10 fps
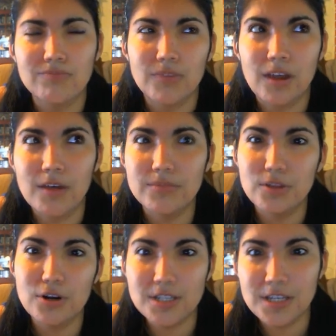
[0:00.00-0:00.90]
I'm
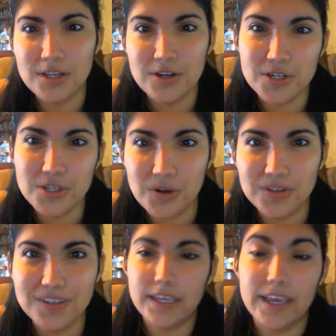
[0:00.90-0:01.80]
13 years old,
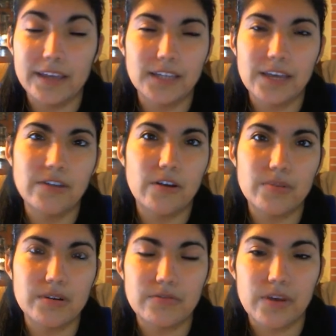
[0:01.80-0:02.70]
you know." Yeah, I've never been
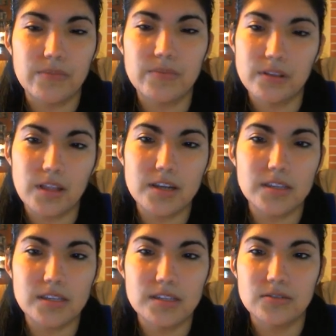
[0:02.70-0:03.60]
in a fight, but a lot of
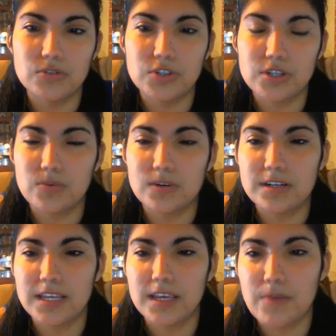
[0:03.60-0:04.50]
these little chicks wanted to
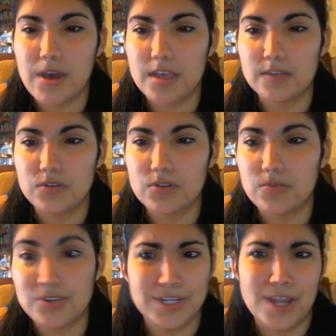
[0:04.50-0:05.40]
kick my ass for some
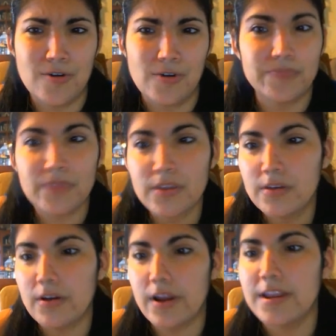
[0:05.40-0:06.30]
reason. I don't know.
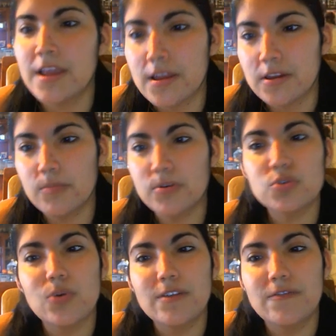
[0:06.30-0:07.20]
All right, number
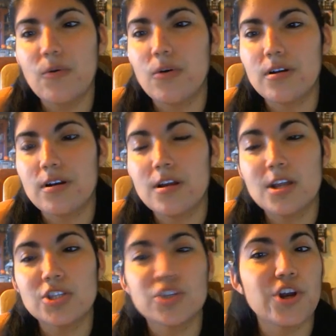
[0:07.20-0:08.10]
24,
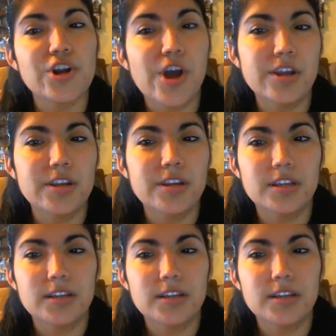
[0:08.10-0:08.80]
turn on.